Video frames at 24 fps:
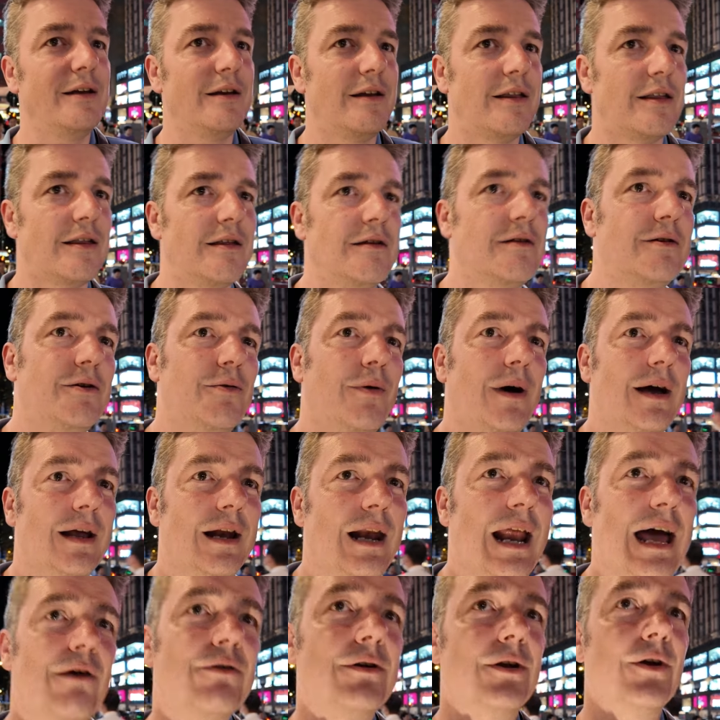and quite
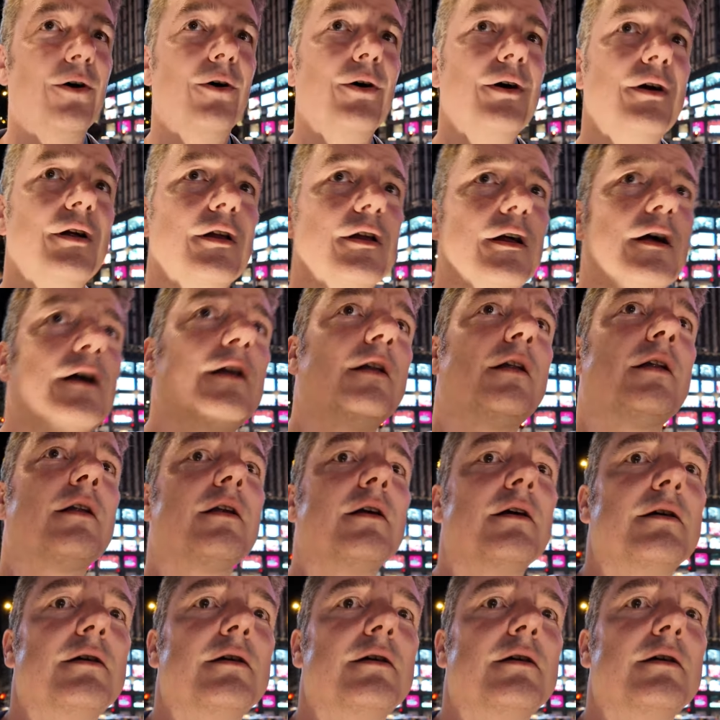loud noises.